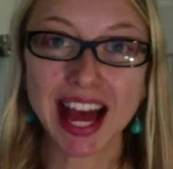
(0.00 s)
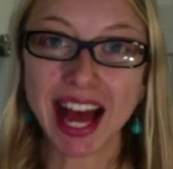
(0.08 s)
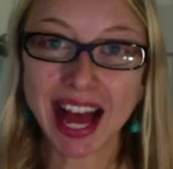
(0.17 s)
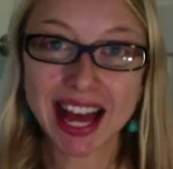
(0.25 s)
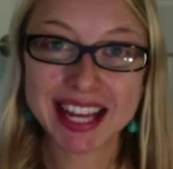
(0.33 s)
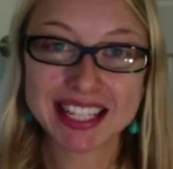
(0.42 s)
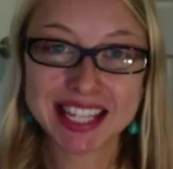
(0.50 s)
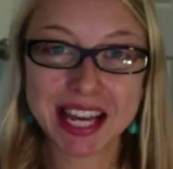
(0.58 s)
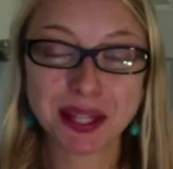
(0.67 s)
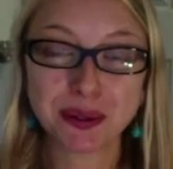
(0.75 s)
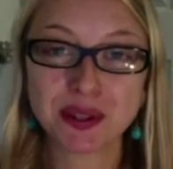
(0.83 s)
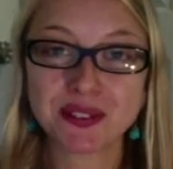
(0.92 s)
Hi,
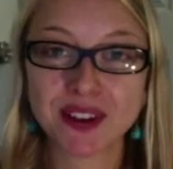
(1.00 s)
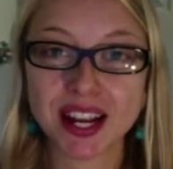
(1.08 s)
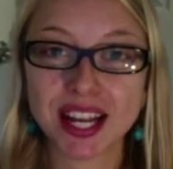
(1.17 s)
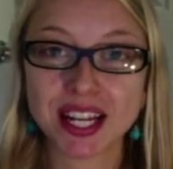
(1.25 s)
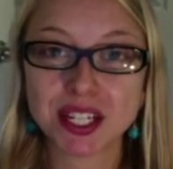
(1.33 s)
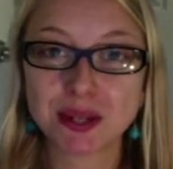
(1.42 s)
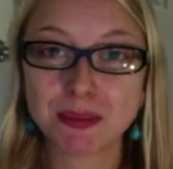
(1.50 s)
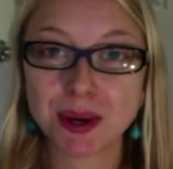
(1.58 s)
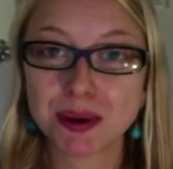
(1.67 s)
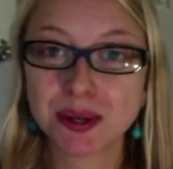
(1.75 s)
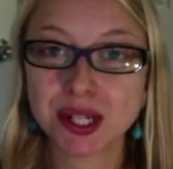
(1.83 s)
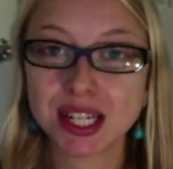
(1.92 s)
Taylor with Financial
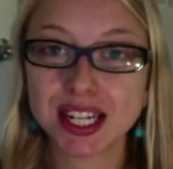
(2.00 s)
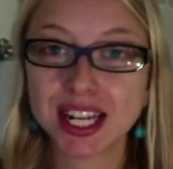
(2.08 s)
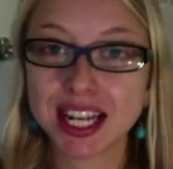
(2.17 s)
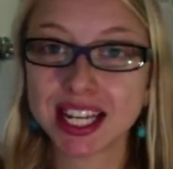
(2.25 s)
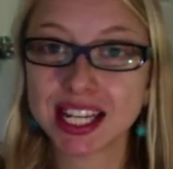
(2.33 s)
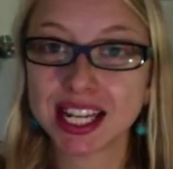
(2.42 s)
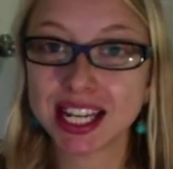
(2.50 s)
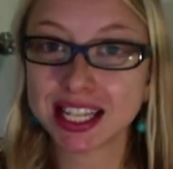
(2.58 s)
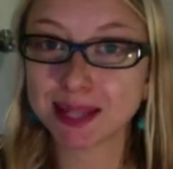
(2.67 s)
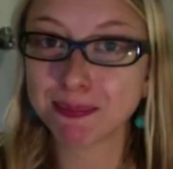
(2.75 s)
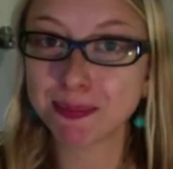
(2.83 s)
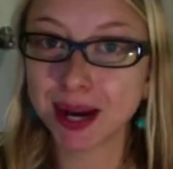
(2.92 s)
Potion, and
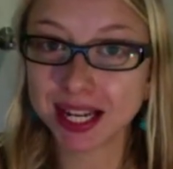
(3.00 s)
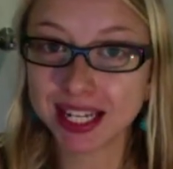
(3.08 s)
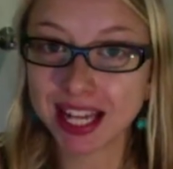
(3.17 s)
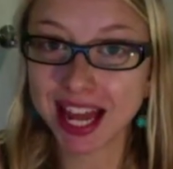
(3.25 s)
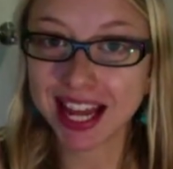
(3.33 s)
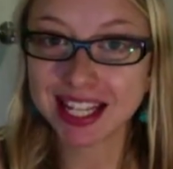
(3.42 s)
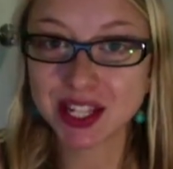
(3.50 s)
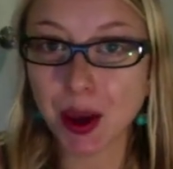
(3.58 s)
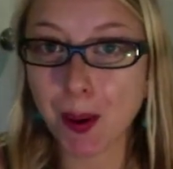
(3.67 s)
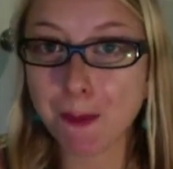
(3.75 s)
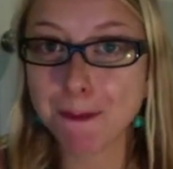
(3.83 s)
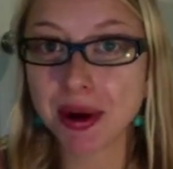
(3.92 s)
it's Monday,
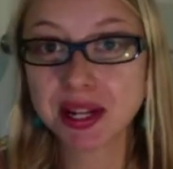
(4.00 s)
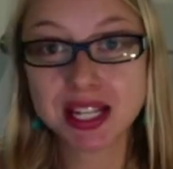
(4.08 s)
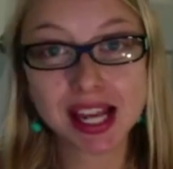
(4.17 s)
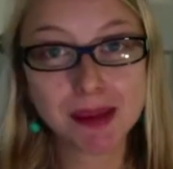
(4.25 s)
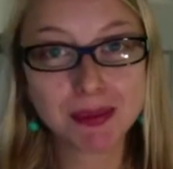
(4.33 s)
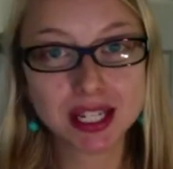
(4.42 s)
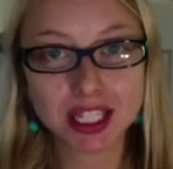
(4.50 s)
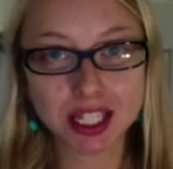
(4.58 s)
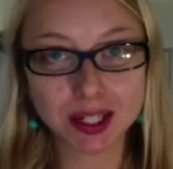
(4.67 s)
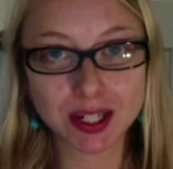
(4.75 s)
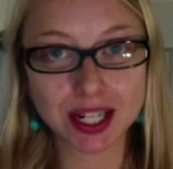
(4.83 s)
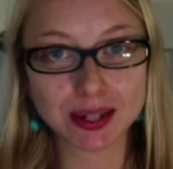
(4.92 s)
so Monday
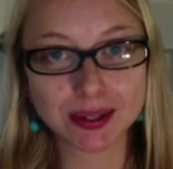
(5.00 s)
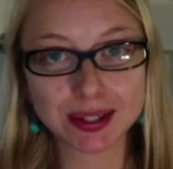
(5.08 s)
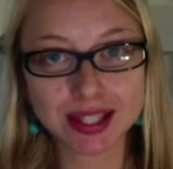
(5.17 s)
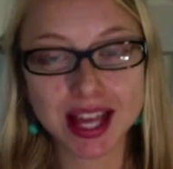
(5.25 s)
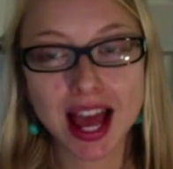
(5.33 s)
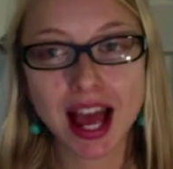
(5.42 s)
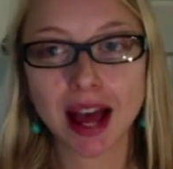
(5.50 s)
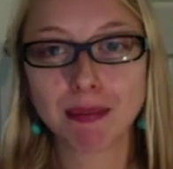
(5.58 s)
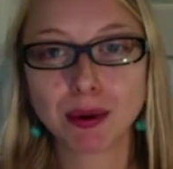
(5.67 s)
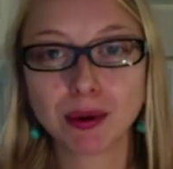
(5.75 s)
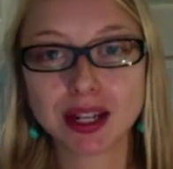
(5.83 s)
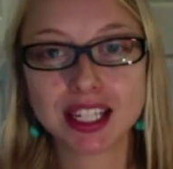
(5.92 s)
materials.
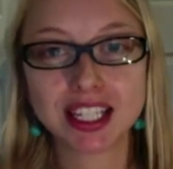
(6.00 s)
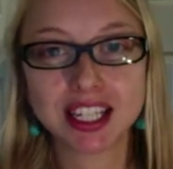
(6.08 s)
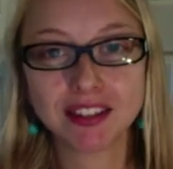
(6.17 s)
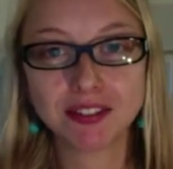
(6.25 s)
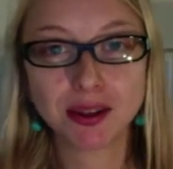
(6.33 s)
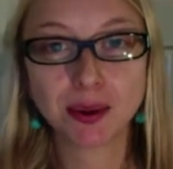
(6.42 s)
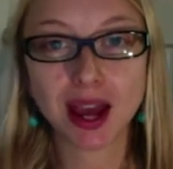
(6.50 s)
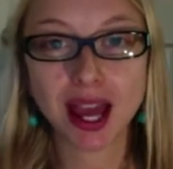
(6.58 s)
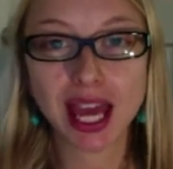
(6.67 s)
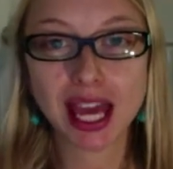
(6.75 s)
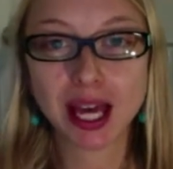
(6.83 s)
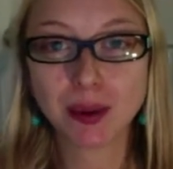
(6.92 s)
I'm going to give you
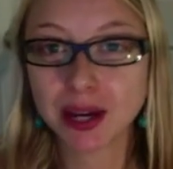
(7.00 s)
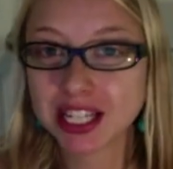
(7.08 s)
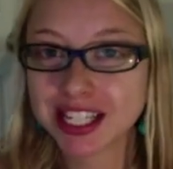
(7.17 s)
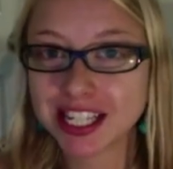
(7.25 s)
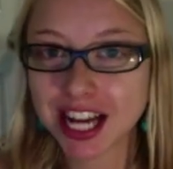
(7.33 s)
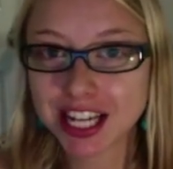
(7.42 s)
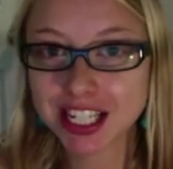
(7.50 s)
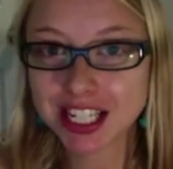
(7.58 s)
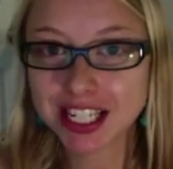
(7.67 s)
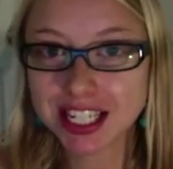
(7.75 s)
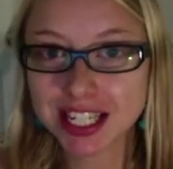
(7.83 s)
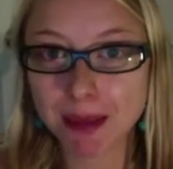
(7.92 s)
a quick
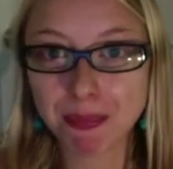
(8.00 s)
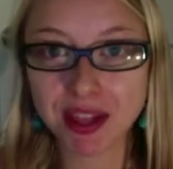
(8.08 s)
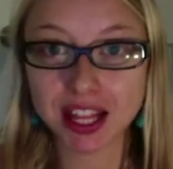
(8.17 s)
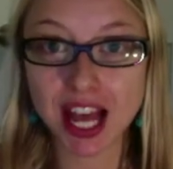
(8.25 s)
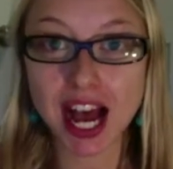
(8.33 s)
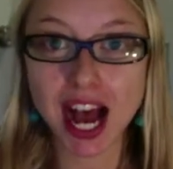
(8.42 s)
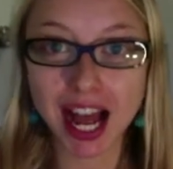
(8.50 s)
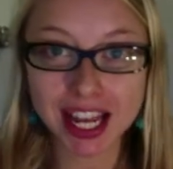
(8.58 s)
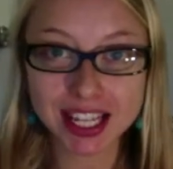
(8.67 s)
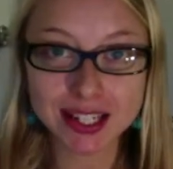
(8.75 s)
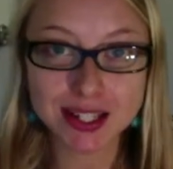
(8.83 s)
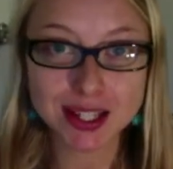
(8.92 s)
suggestion of something that I
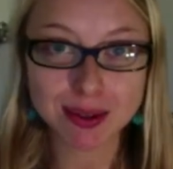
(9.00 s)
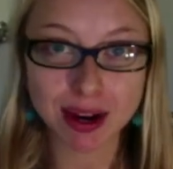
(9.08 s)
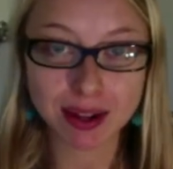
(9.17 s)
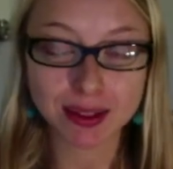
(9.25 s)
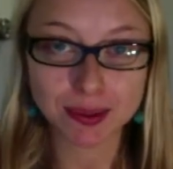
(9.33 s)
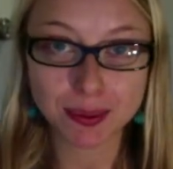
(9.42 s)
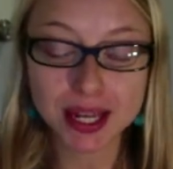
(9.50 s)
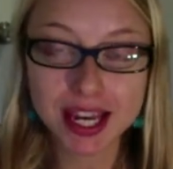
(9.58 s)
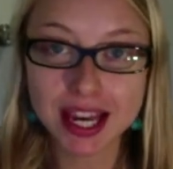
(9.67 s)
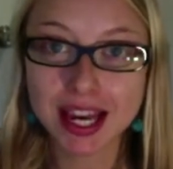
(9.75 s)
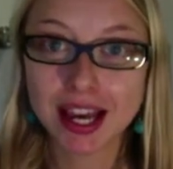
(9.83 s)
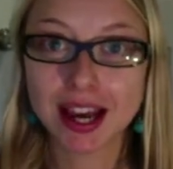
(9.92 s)
use throughout the
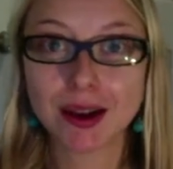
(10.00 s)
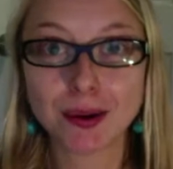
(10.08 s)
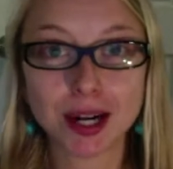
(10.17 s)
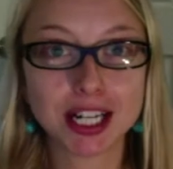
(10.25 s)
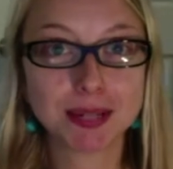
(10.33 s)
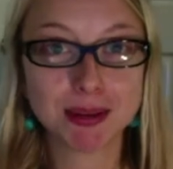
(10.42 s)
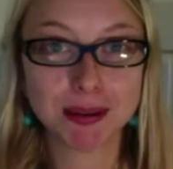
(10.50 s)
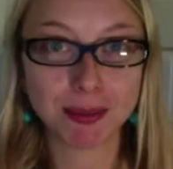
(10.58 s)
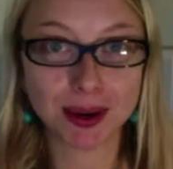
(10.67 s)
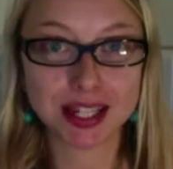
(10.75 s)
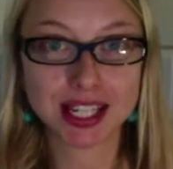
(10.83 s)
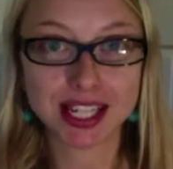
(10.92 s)
week in order to be
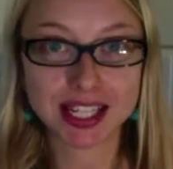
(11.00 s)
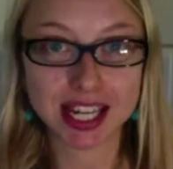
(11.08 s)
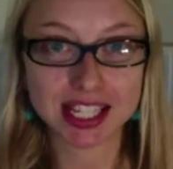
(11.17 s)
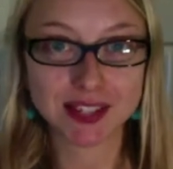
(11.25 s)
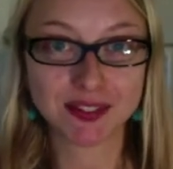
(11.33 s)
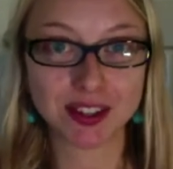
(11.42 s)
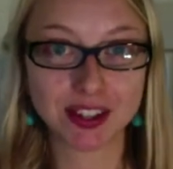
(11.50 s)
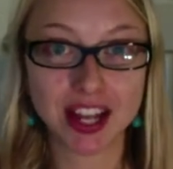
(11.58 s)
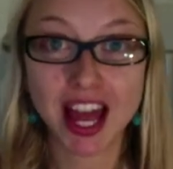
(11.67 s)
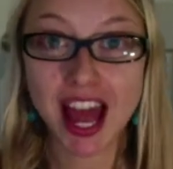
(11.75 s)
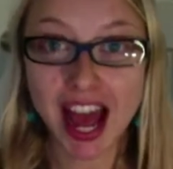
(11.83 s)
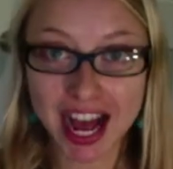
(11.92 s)
more successful.
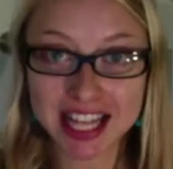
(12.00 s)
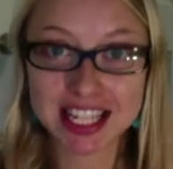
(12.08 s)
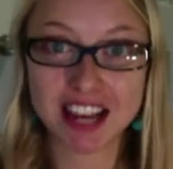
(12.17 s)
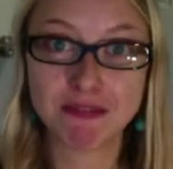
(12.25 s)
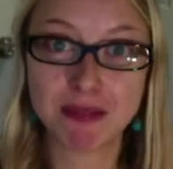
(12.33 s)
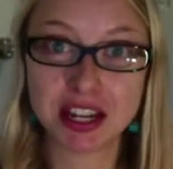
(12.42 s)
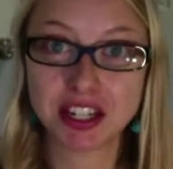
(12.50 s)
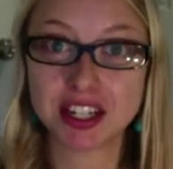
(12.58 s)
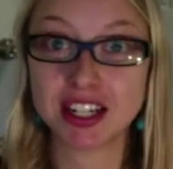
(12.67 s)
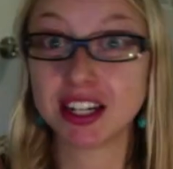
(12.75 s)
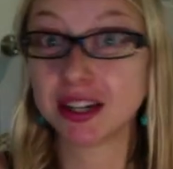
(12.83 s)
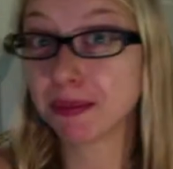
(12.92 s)
As I've
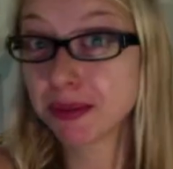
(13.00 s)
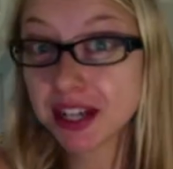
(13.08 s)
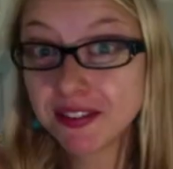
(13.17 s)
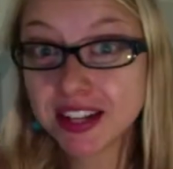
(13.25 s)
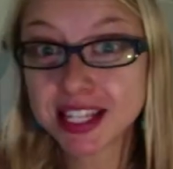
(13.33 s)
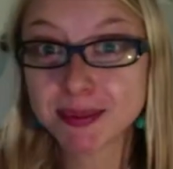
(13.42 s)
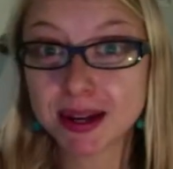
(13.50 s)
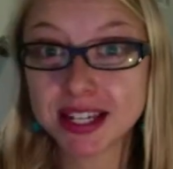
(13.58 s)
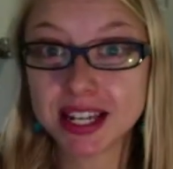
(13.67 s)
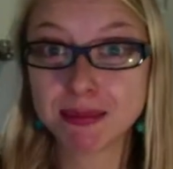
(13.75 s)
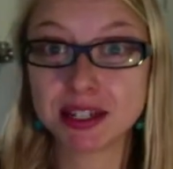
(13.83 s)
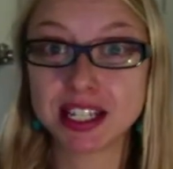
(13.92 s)
mentioned in a previous
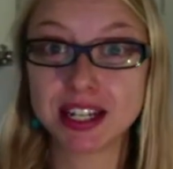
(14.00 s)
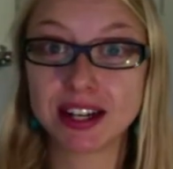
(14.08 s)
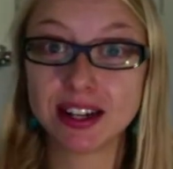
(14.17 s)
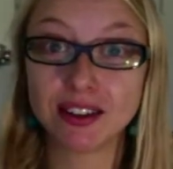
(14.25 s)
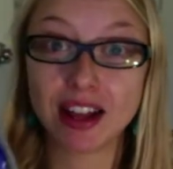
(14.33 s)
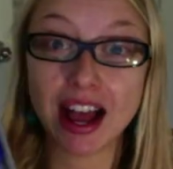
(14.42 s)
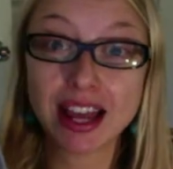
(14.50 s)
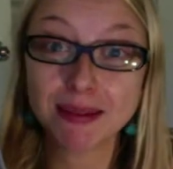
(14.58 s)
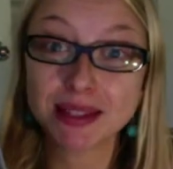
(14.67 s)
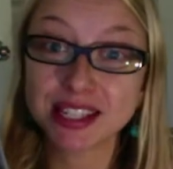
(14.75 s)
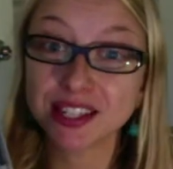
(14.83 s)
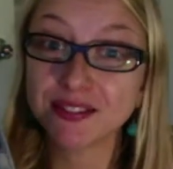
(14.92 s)
Monday material, I am
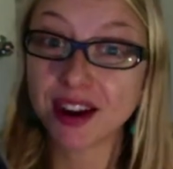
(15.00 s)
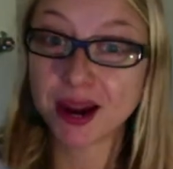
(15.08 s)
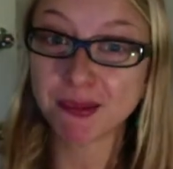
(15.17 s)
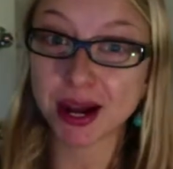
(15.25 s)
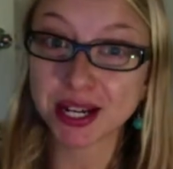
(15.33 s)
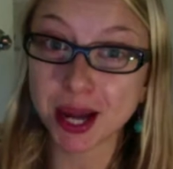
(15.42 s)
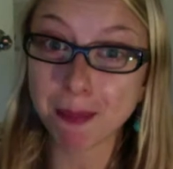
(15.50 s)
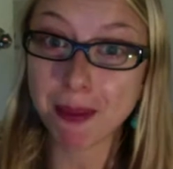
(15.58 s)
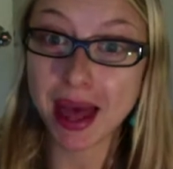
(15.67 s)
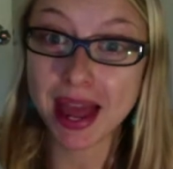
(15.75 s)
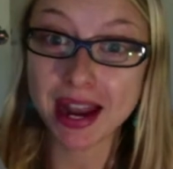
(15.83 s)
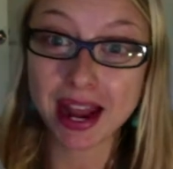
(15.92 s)
still very much a
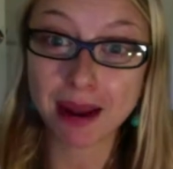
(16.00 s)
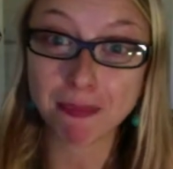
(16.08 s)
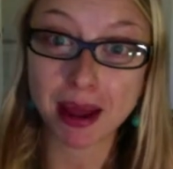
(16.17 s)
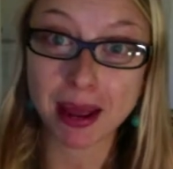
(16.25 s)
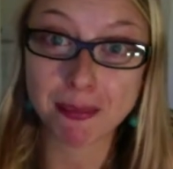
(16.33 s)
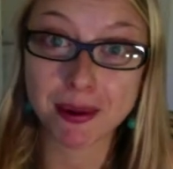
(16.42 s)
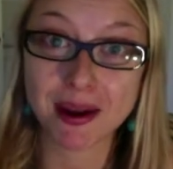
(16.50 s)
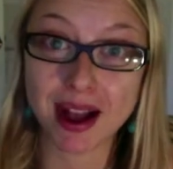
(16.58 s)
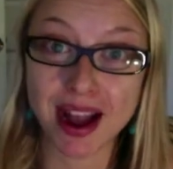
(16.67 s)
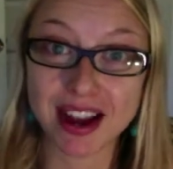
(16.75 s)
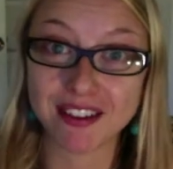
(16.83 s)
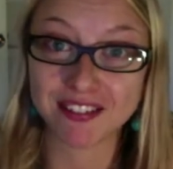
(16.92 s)
pen and paper
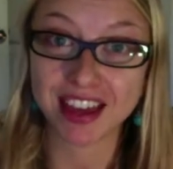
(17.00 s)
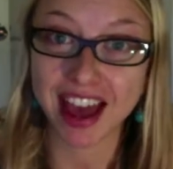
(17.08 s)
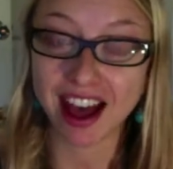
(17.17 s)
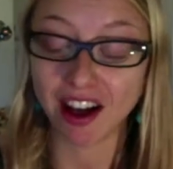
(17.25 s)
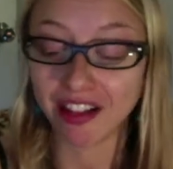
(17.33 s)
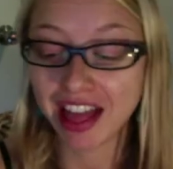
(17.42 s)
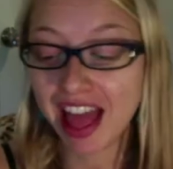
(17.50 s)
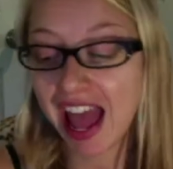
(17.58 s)
kind of gal.